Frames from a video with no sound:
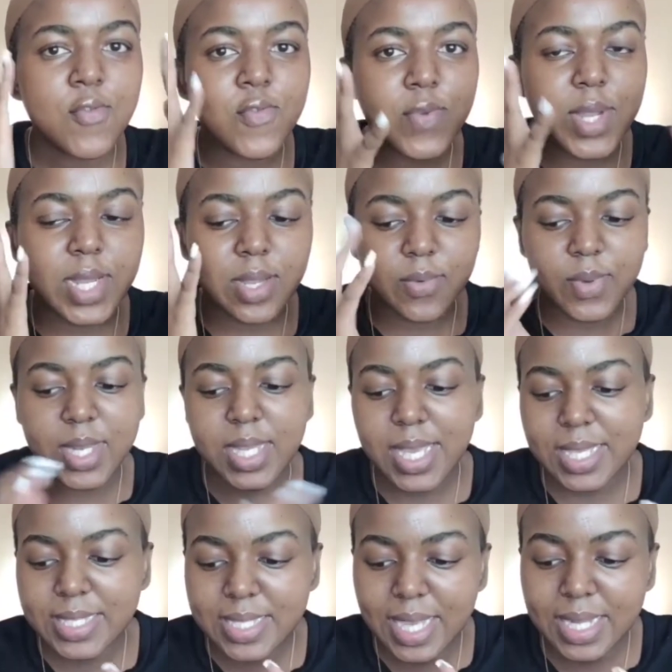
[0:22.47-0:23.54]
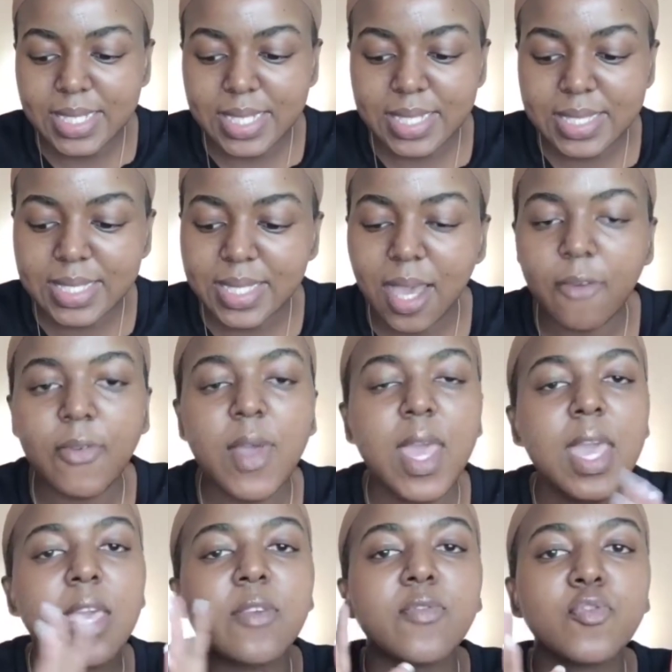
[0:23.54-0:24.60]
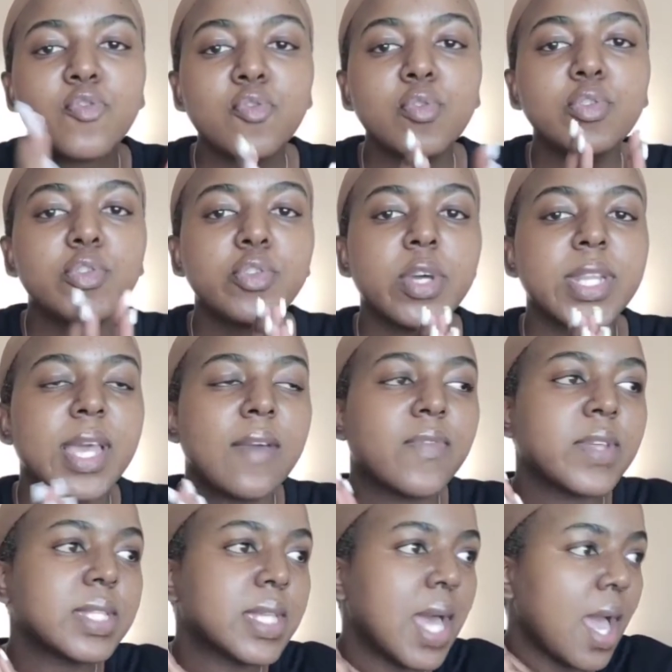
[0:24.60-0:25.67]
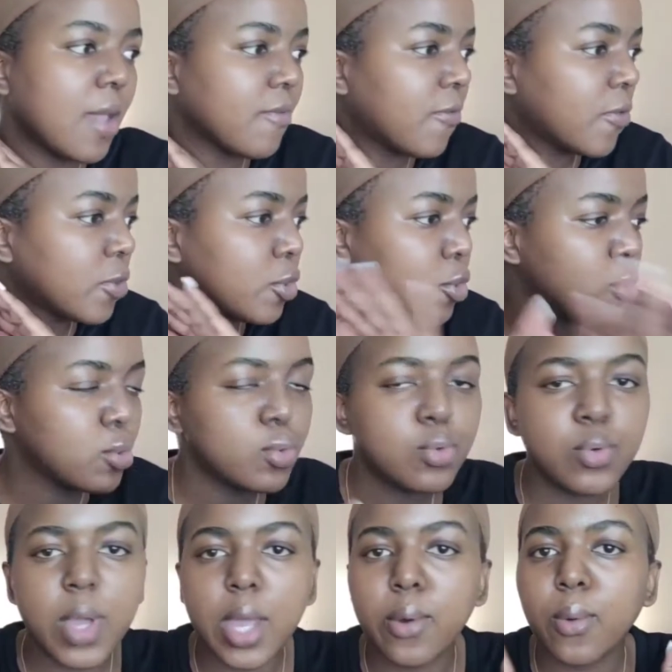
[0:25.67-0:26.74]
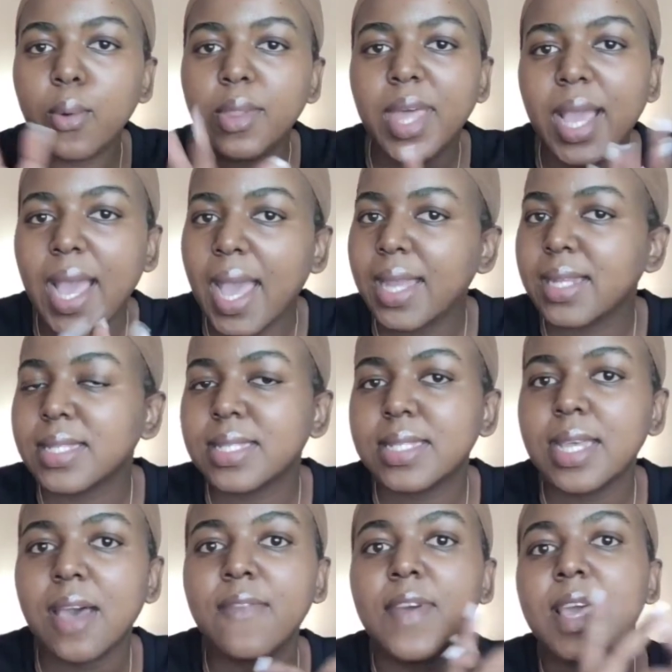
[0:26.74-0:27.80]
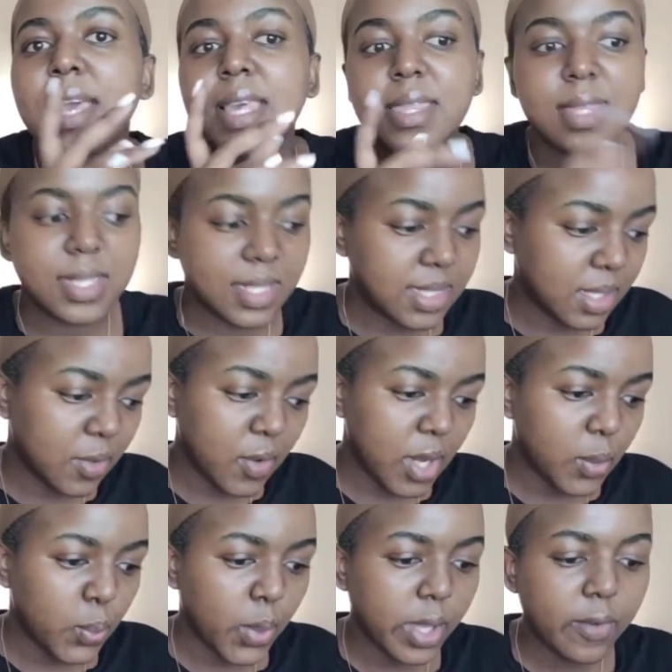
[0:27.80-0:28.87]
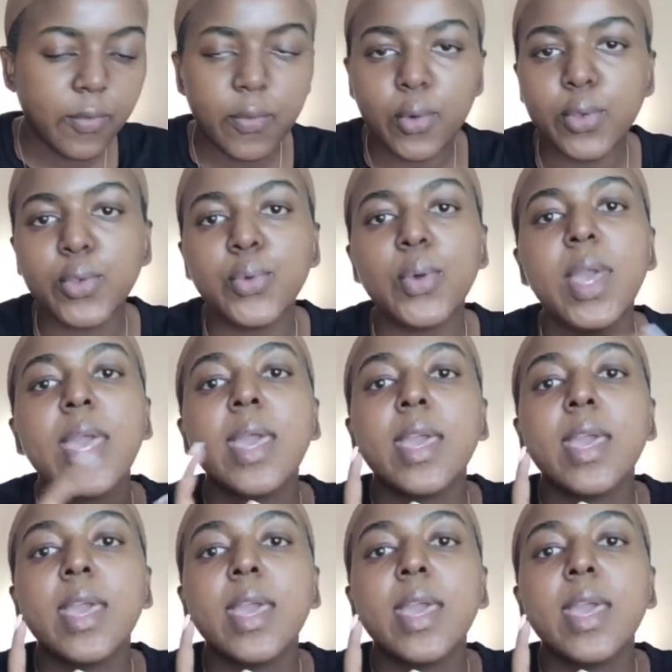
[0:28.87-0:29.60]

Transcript: Really exciting stuff. If you do not have the time for glue and all that kind of stuff, this is a great wig for you.